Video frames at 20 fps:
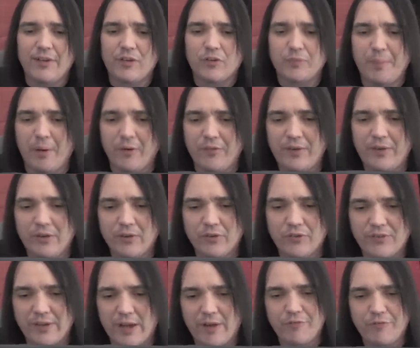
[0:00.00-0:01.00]
exposing
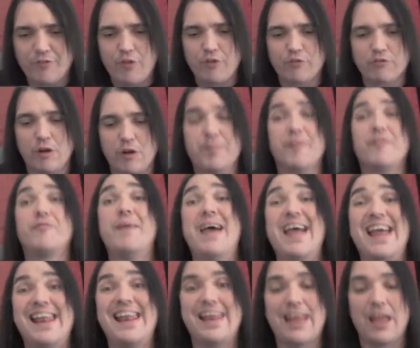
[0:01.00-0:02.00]
herself to the group of
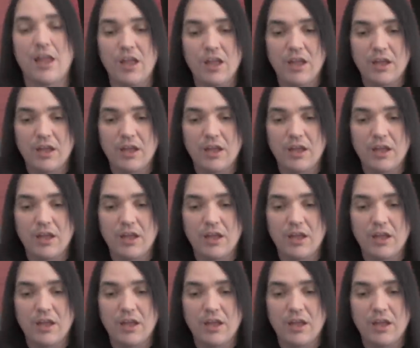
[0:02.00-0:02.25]
men.